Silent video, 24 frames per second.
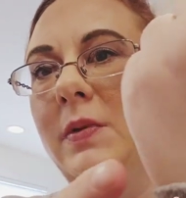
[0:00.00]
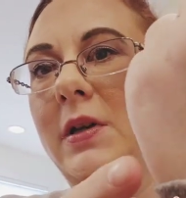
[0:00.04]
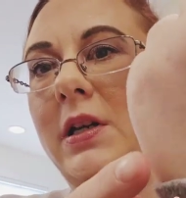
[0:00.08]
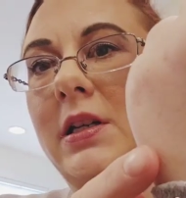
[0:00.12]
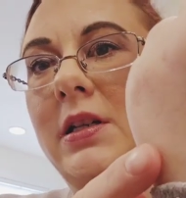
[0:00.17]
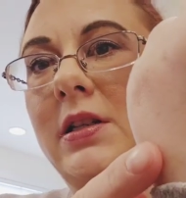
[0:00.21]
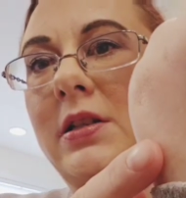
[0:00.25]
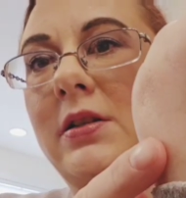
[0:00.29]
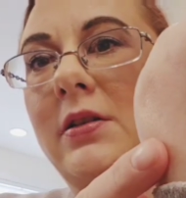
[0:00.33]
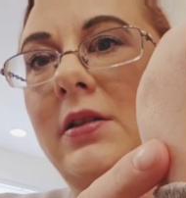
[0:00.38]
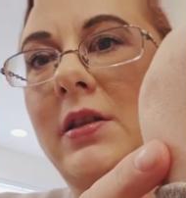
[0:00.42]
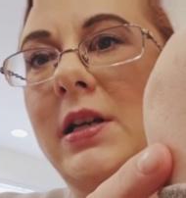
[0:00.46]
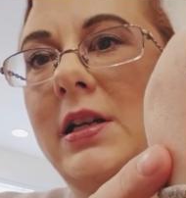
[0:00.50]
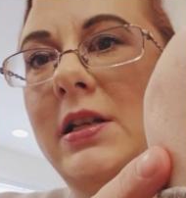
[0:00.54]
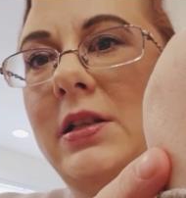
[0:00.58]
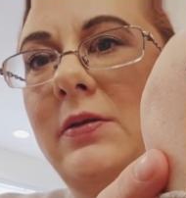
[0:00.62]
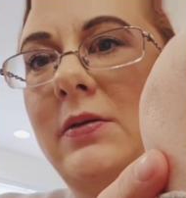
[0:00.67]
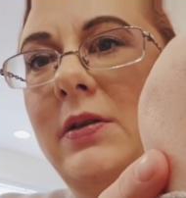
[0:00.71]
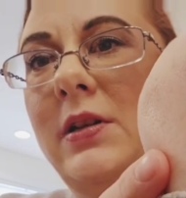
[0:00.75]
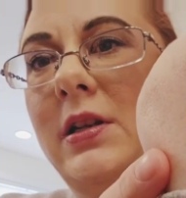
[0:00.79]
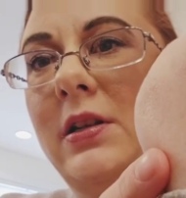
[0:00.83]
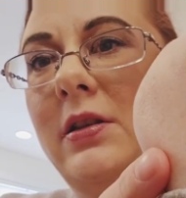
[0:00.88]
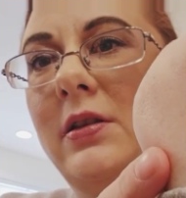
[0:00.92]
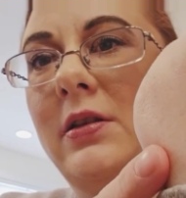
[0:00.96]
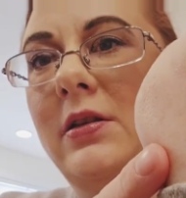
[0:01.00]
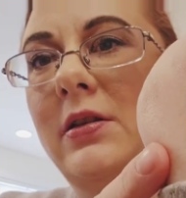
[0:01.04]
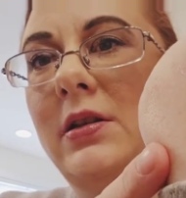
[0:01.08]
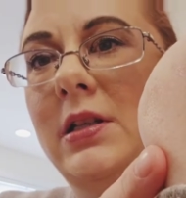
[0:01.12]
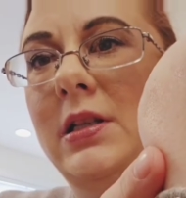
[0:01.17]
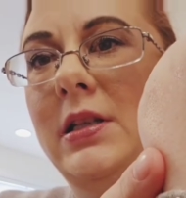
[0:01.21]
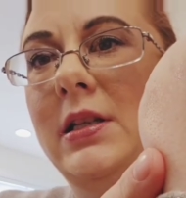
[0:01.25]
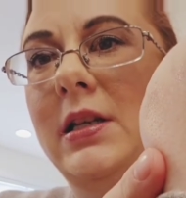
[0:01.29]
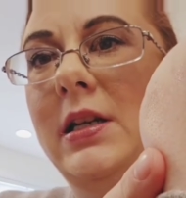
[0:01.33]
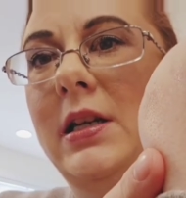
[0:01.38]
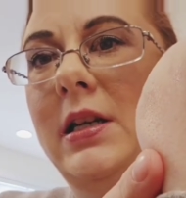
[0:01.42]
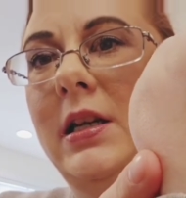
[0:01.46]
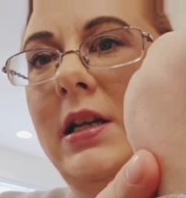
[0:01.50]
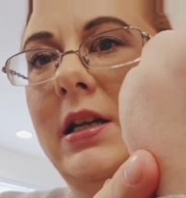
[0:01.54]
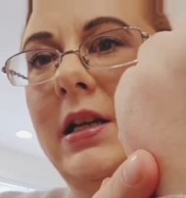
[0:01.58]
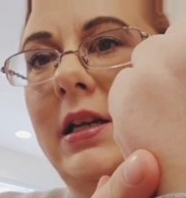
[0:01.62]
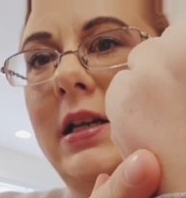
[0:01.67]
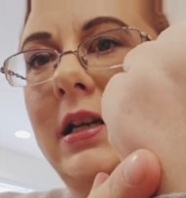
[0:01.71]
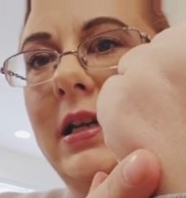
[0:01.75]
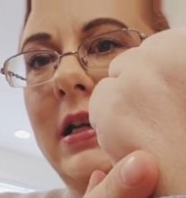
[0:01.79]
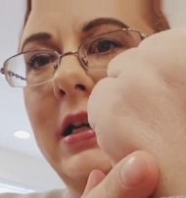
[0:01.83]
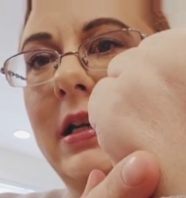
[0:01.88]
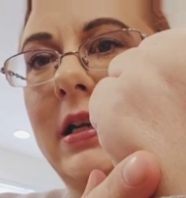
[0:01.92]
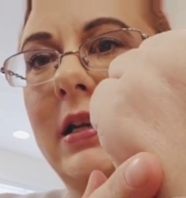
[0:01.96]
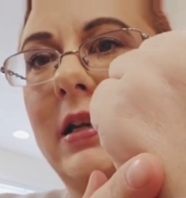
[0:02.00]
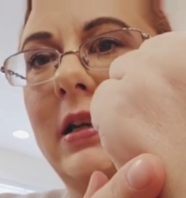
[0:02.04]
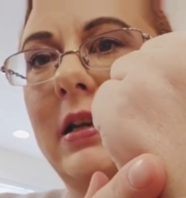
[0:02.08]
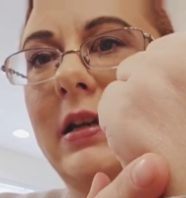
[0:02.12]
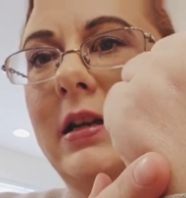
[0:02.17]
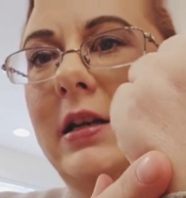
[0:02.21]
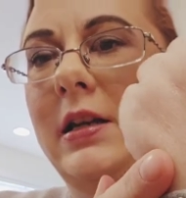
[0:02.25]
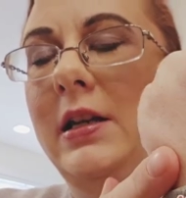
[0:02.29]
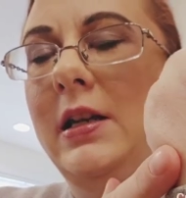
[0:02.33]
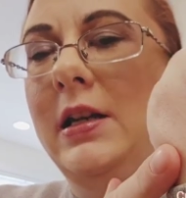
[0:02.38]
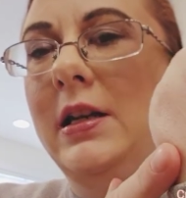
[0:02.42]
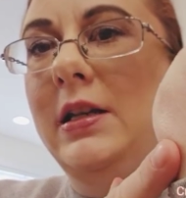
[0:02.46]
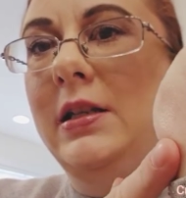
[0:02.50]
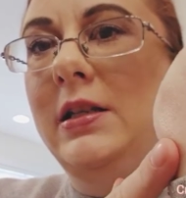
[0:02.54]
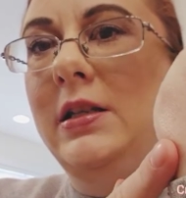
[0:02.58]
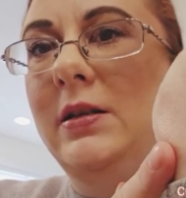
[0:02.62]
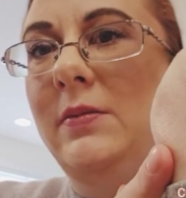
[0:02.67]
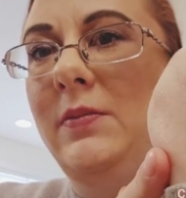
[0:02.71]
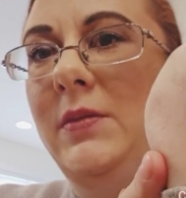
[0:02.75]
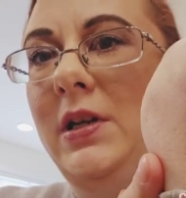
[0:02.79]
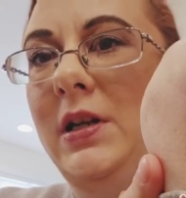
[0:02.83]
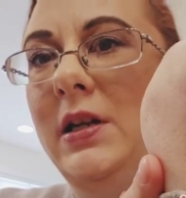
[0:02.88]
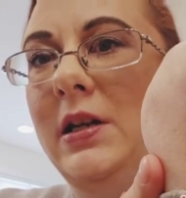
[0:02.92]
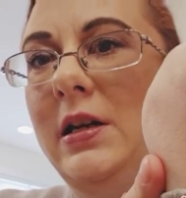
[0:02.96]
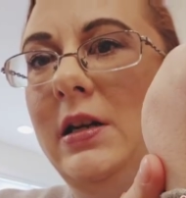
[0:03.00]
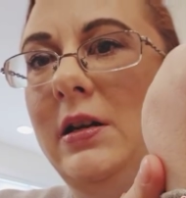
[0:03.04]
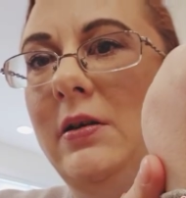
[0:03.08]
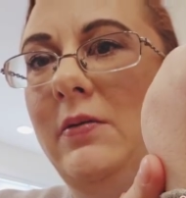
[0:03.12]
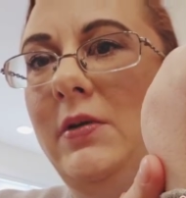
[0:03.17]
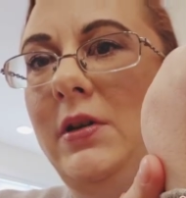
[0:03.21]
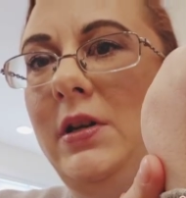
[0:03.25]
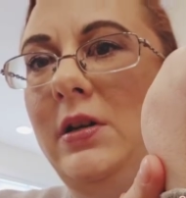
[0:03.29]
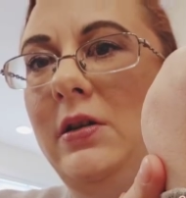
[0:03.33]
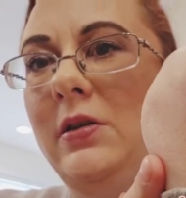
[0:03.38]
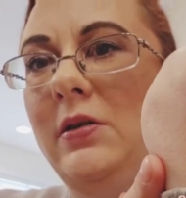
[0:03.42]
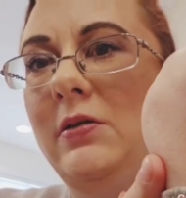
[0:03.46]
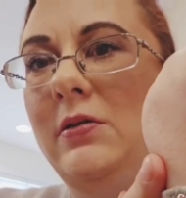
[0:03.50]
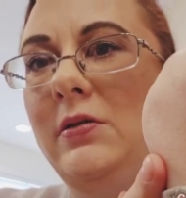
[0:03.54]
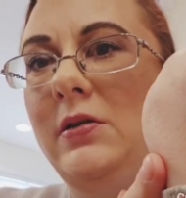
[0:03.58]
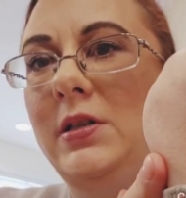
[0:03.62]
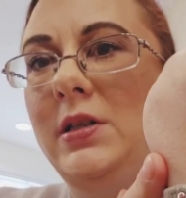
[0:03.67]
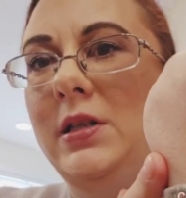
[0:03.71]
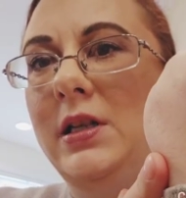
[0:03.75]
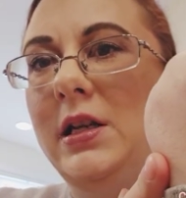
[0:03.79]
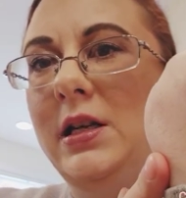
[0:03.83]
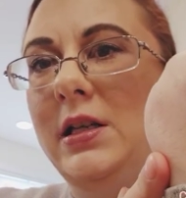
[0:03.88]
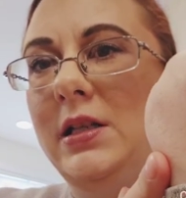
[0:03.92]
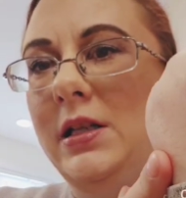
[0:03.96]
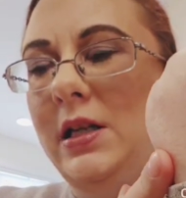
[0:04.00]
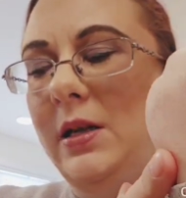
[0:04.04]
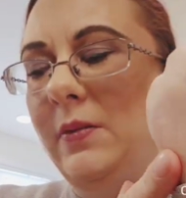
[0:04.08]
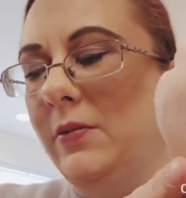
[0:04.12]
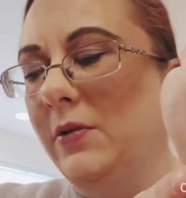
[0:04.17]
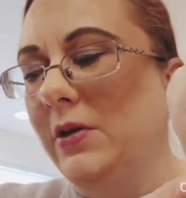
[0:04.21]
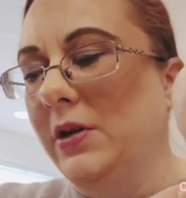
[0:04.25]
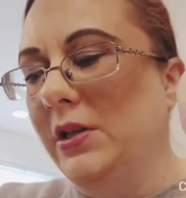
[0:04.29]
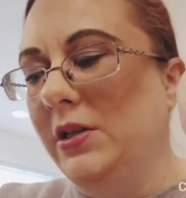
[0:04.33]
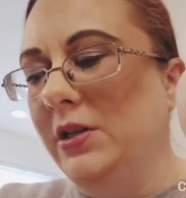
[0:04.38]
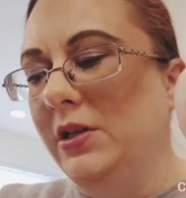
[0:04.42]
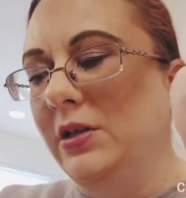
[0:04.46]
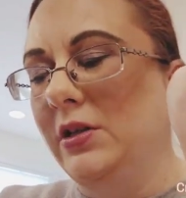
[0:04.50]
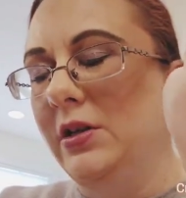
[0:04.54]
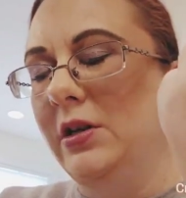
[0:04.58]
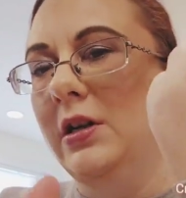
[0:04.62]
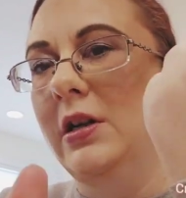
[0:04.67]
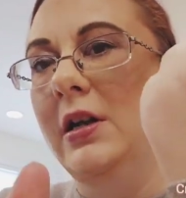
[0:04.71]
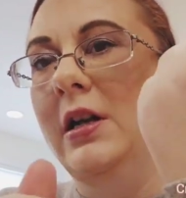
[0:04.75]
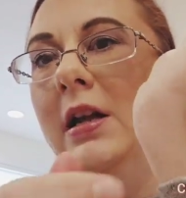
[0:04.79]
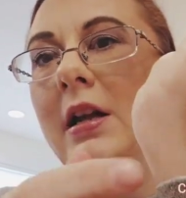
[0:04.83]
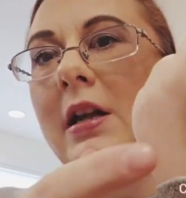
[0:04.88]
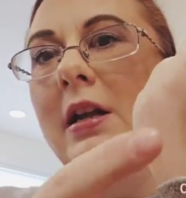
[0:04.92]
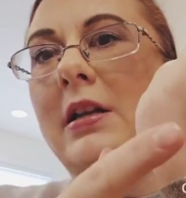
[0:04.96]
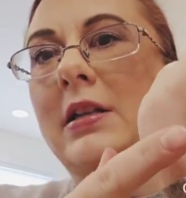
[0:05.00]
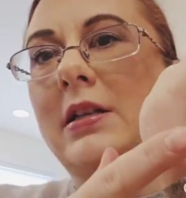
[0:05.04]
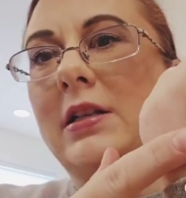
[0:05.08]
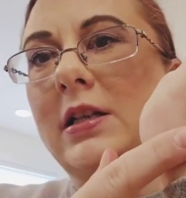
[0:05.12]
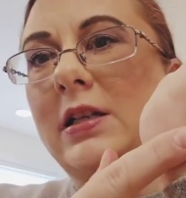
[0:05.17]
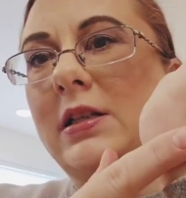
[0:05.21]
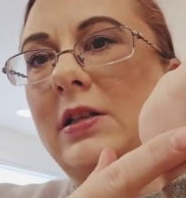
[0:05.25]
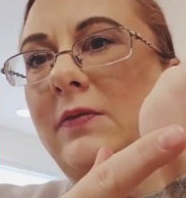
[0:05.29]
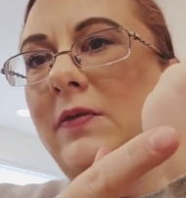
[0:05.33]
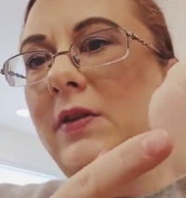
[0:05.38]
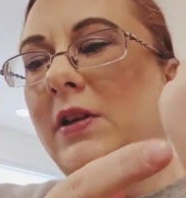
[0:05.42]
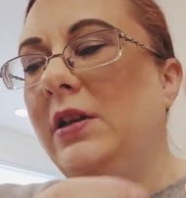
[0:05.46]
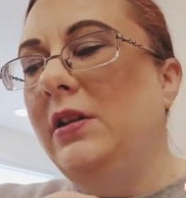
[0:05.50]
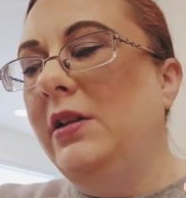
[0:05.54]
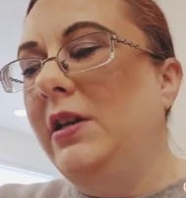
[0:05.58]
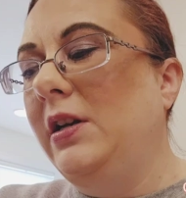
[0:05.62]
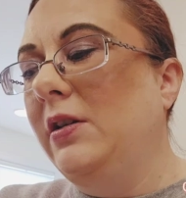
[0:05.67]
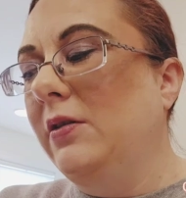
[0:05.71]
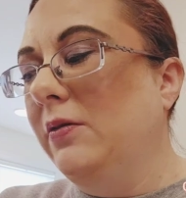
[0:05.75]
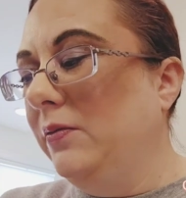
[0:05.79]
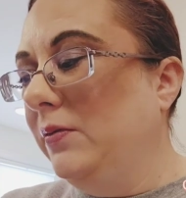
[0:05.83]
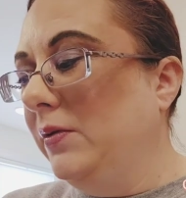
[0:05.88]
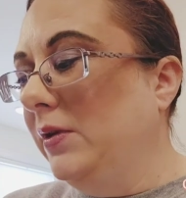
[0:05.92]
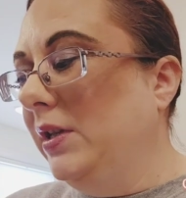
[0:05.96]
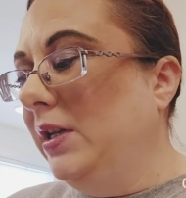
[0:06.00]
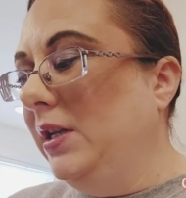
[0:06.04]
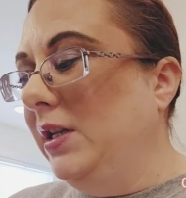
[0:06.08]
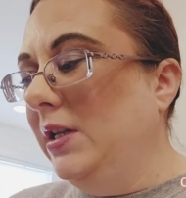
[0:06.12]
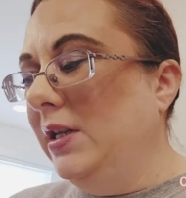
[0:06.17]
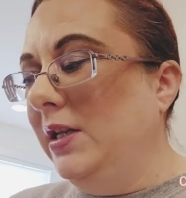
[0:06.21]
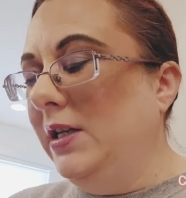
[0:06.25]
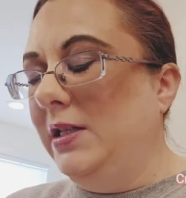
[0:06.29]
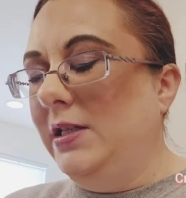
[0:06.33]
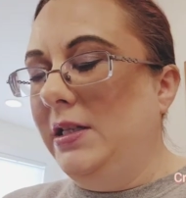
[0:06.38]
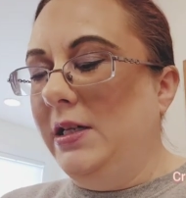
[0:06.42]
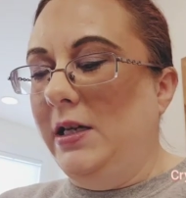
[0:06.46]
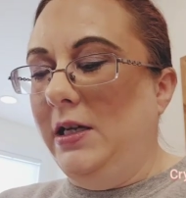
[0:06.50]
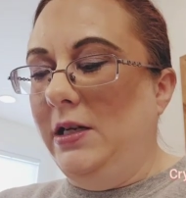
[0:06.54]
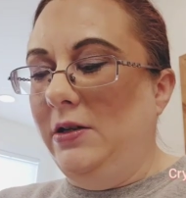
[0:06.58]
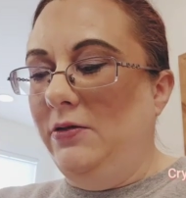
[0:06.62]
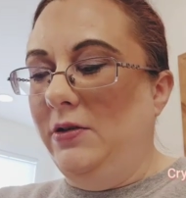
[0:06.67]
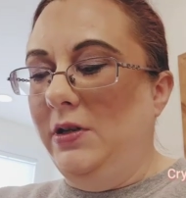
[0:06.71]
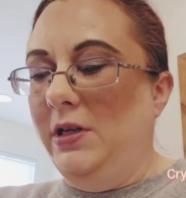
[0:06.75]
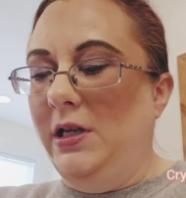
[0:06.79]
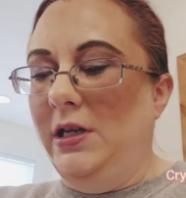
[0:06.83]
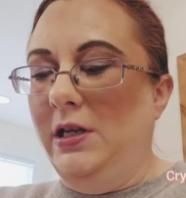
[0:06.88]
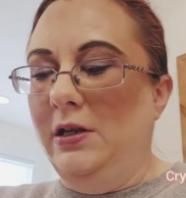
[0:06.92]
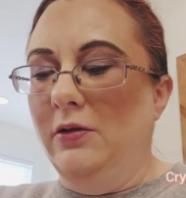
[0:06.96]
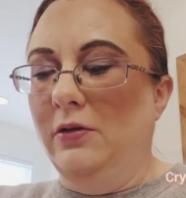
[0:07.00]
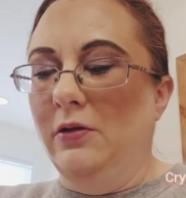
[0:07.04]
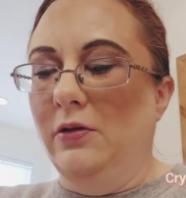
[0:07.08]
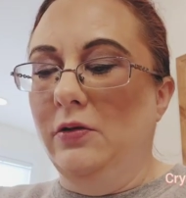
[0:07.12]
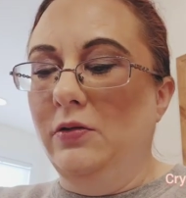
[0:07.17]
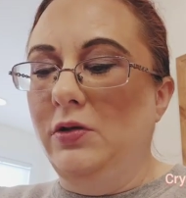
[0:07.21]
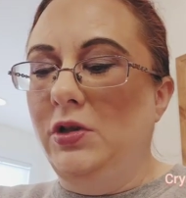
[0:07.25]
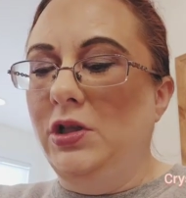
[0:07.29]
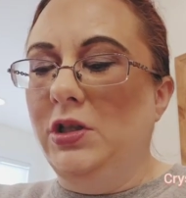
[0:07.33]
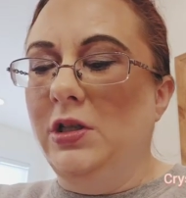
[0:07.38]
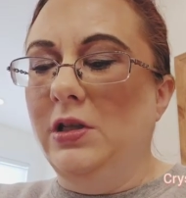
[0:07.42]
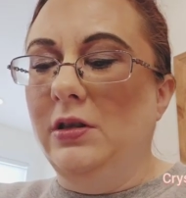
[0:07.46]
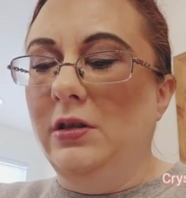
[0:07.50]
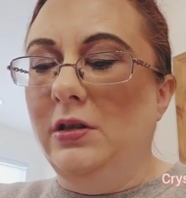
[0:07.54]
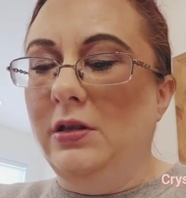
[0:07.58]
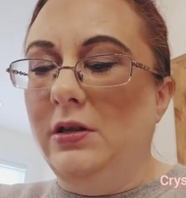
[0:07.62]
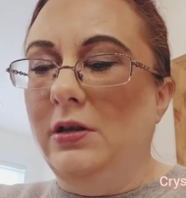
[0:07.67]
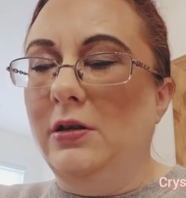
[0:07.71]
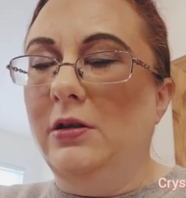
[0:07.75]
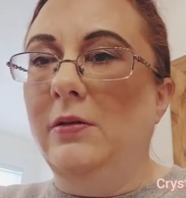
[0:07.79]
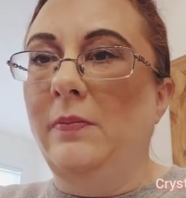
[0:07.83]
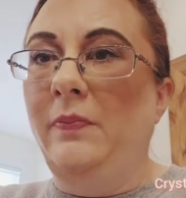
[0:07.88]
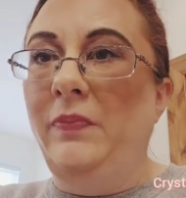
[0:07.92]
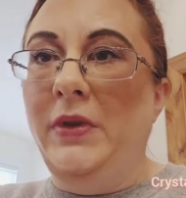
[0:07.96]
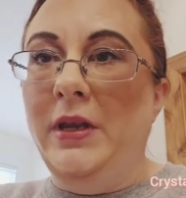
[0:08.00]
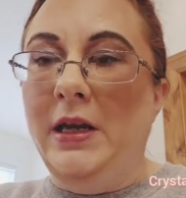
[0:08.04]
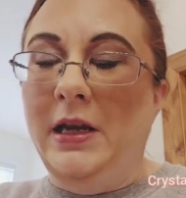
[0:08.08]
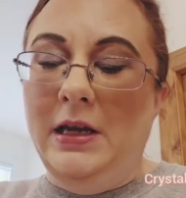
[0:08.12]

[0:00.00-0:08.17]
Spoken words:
But so that's what it looks like. Again, not something I would use as a bronzer. It does feel like a really nice hydrating lotion though.